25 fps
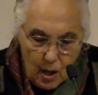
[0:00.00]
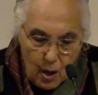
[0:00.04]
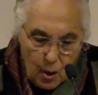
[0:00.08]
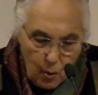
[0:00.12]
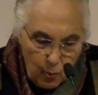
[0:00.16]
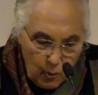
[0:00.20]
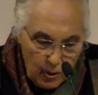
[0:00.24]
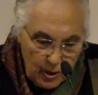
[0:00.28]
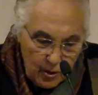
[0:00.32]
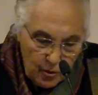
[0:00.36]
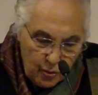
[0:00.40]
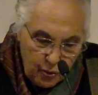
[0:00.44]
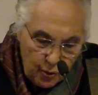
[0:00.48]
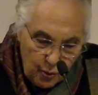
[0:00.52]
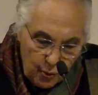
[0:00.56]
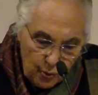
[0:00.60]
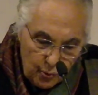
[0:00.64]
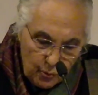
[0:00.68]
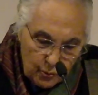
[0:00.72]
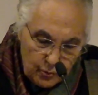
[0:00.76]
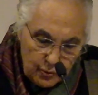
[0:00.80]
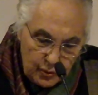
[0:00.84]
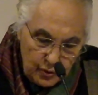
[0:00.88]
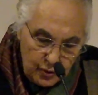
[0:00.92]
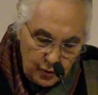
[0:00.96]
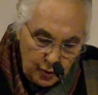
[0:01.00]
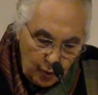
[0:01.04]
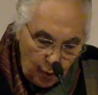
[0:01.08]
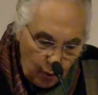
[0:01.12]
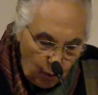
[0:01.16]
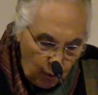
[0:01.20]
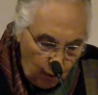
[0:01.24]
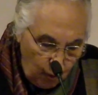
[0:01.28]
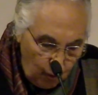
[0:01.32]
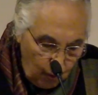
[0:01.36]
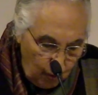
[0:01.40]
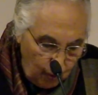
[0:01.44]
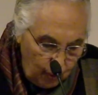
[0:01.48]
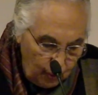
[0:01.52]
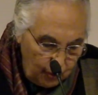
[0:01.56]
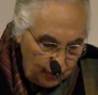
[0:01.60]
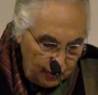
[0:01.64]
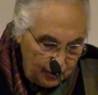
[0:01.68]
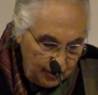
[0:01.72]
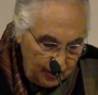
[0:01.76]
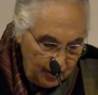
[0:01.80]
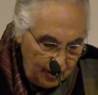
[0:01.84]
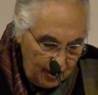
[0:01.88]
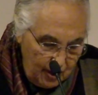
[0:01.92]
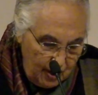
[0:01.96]
Were those
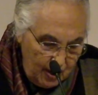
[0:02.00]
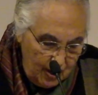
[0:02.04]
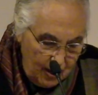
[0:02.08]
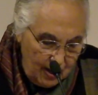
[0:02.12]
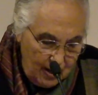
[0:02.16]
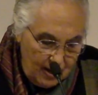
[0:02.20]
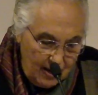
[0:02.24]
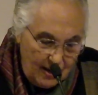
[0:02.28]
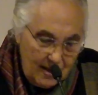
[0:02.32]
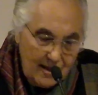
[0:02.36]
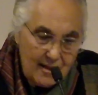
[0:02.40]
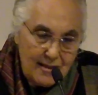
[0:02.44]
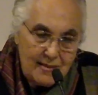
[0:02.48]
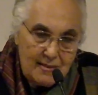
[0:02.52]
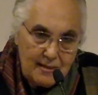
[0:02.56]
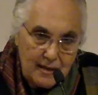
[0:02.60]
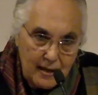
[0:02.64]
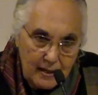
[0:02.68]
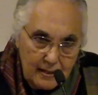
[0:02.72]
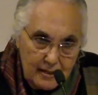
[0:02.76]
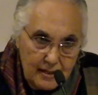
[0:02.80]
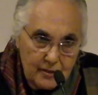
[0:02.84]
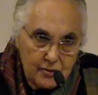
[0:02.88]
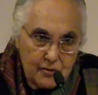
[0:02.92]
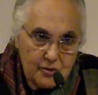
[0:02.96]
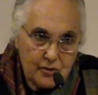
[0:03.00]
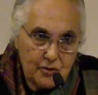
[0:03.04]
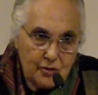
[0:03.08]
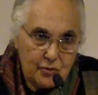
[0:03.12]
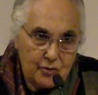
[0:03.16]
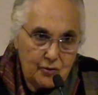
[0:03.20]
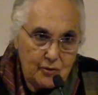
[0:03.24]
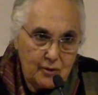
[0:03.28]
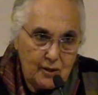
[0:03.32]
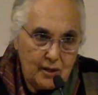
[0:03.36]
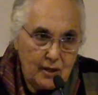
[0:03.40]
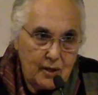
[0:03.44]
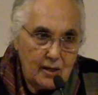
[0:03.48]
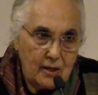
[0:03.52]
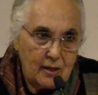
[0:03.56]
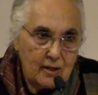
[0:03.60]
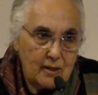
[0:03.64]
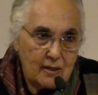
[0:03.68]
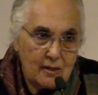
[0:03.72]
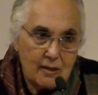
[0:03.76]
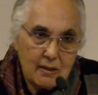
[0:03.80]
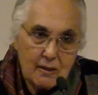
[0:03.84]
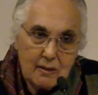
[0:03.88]
called Dalits today,